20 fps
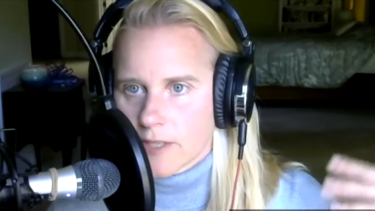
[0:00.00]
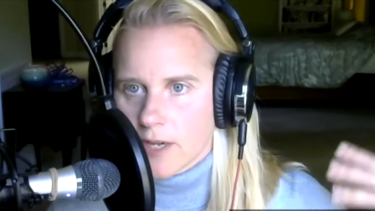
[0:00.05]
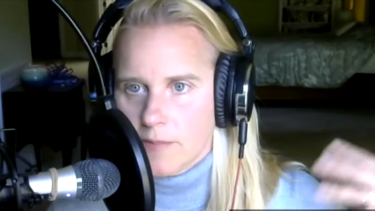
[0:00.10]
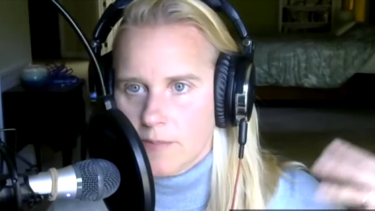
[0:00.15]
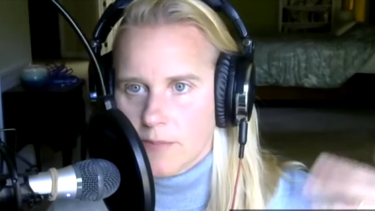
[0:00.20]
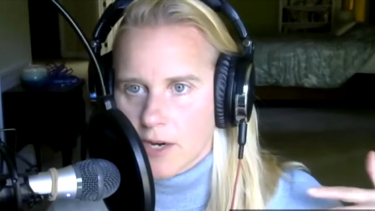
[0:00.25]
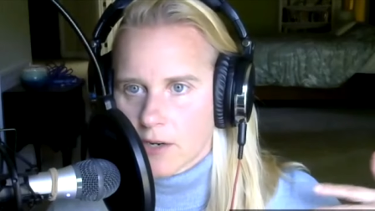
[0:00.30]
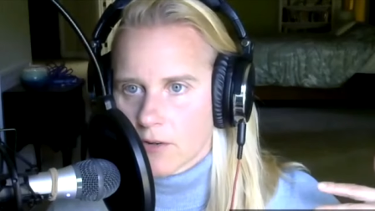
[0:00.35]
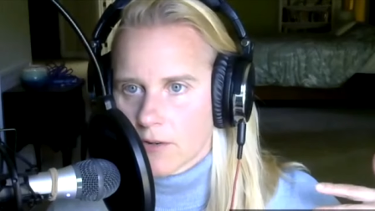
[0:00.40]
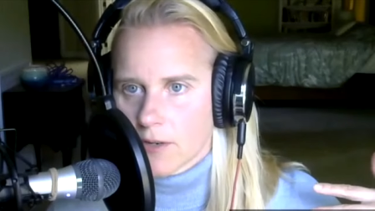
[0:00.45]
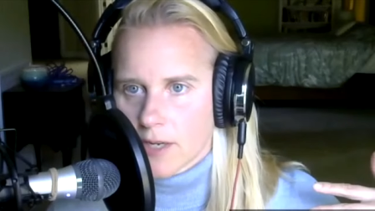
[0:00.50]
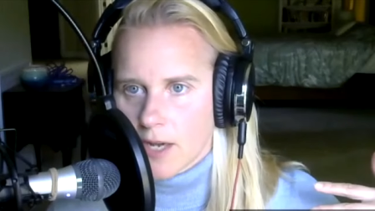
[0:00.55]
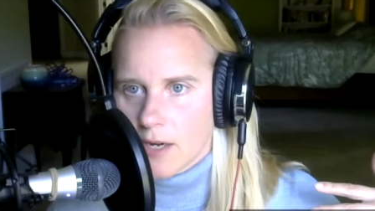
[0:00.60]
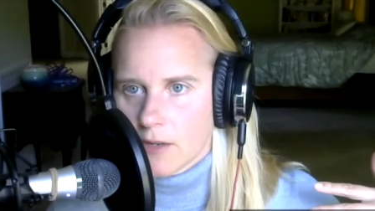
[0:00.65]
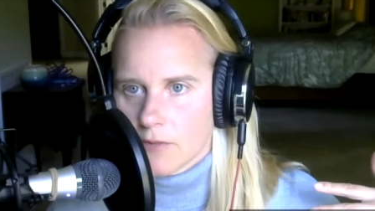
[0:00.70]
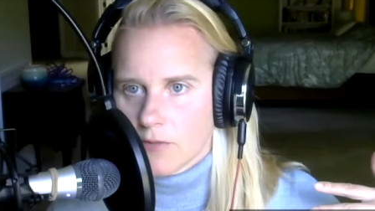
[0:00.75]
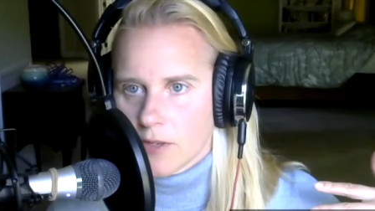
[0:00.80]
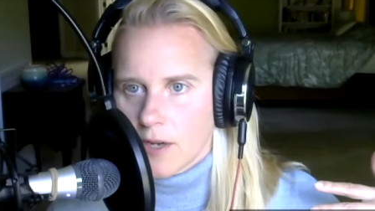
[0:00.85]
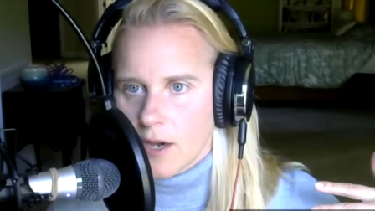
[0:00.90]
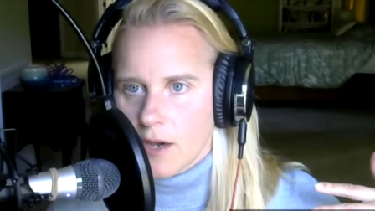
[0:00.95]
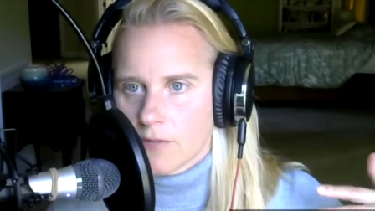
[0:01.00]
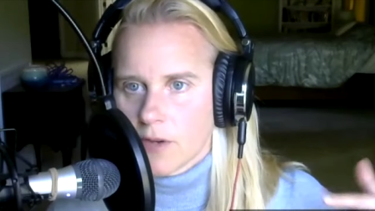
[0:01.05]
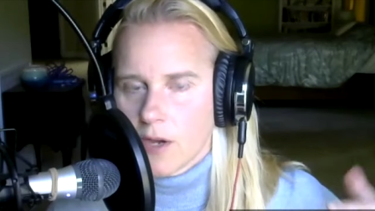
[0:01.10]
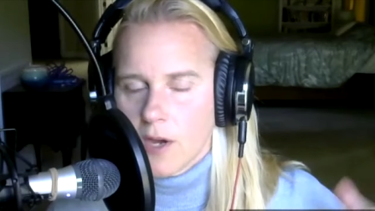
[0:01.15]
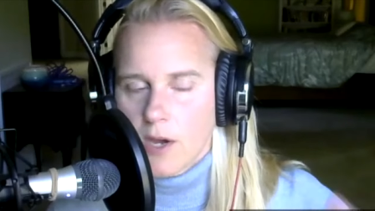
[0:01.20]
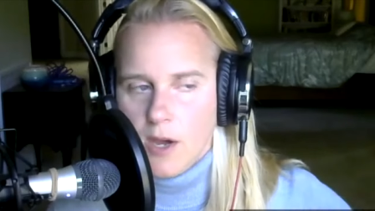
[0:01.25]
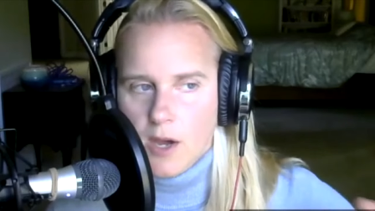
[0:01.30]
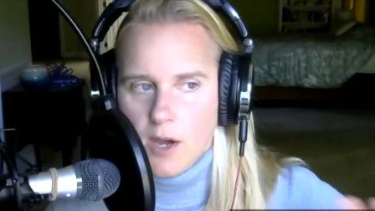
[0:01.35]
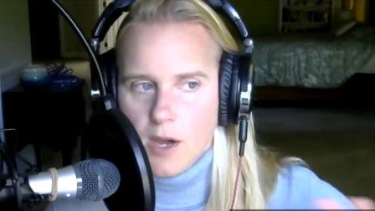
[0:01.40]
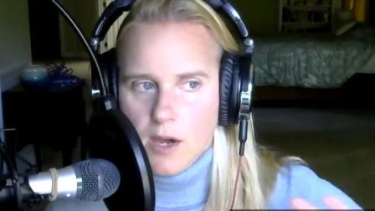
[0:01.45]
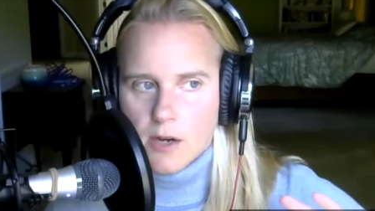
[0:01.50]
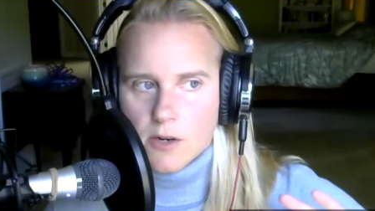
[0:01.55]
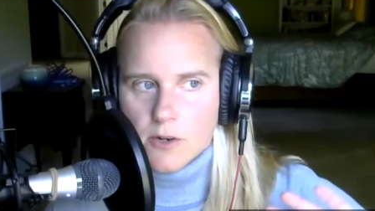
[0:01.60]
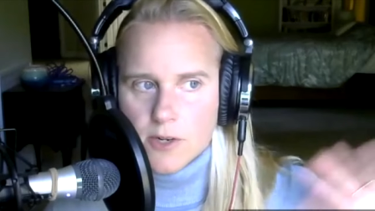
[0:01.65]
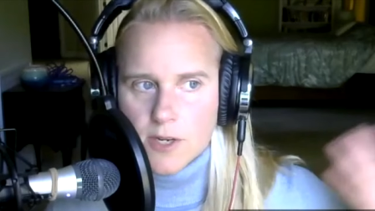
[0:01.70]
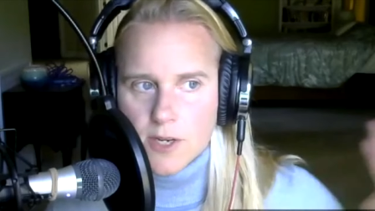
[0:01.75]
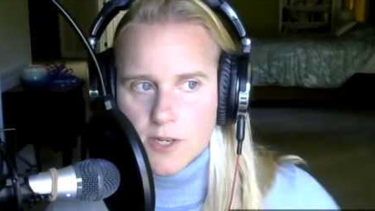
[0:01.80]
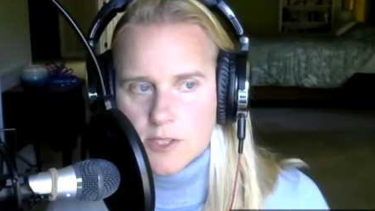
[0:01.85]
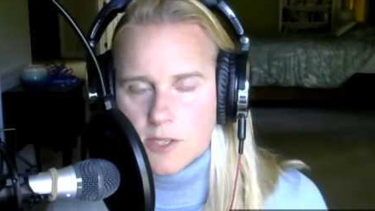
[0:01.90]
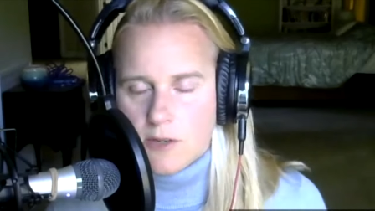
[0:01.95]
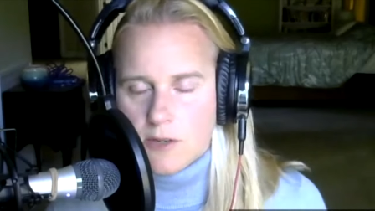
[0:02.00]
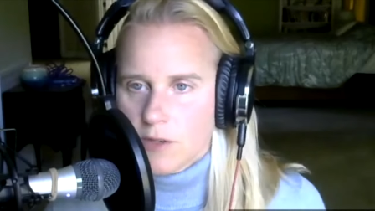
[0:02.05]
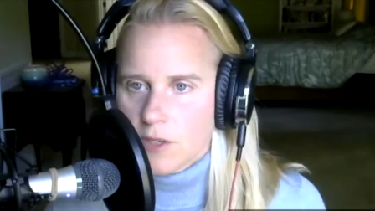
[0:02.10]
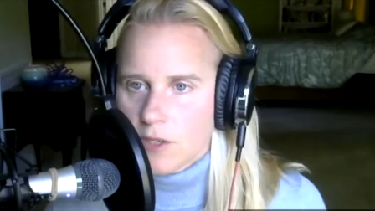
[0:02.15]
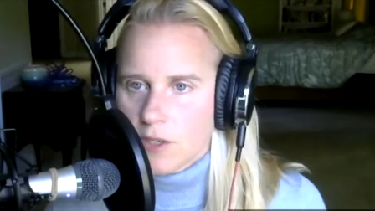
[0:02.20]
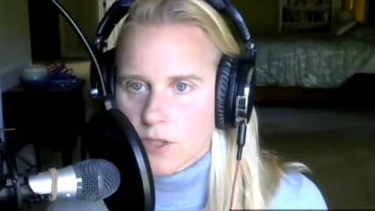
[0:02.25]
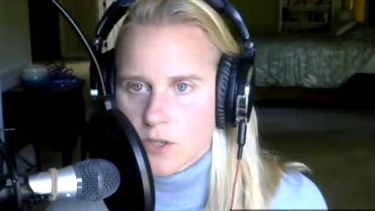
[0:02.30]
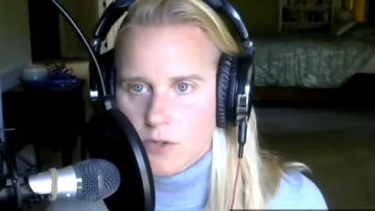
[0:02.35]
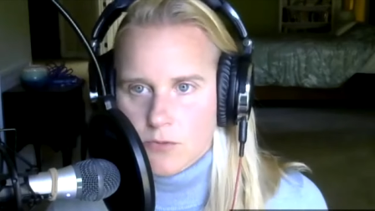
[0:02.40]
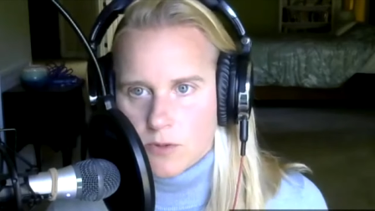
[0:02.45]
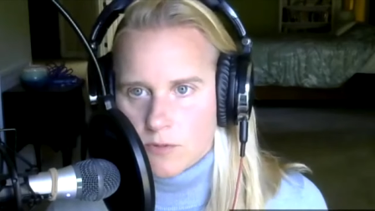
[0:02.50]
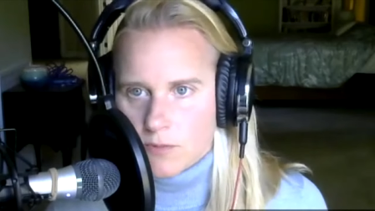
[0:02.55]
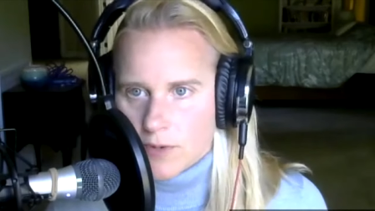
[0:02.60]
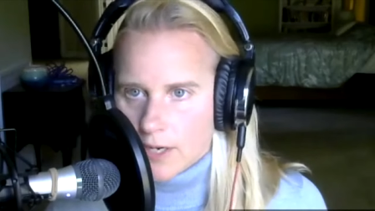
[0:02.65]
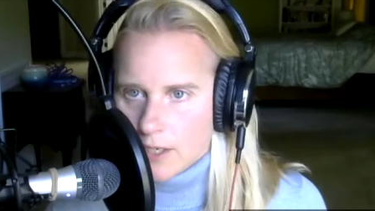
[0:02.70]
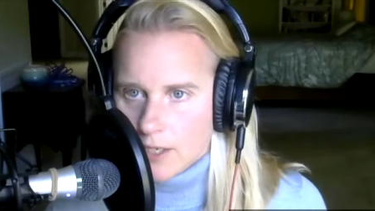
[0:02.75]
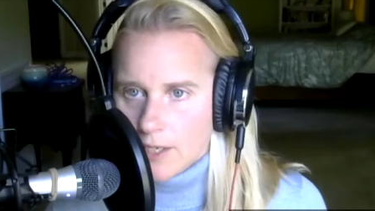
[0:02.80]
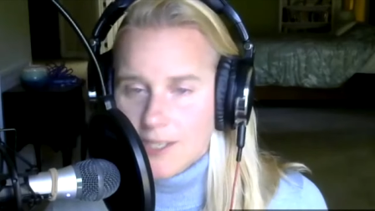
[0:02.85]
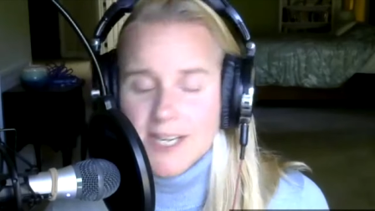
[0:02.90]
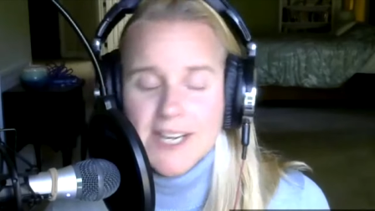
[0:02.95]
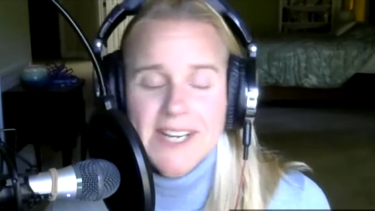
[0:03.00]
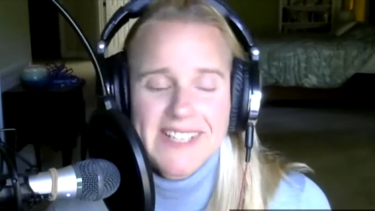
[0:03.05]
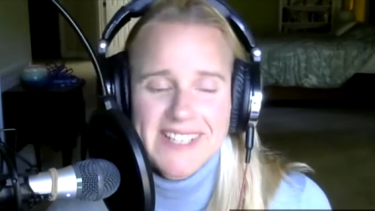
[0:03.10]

I'm not creative enough. Creativity is overrated.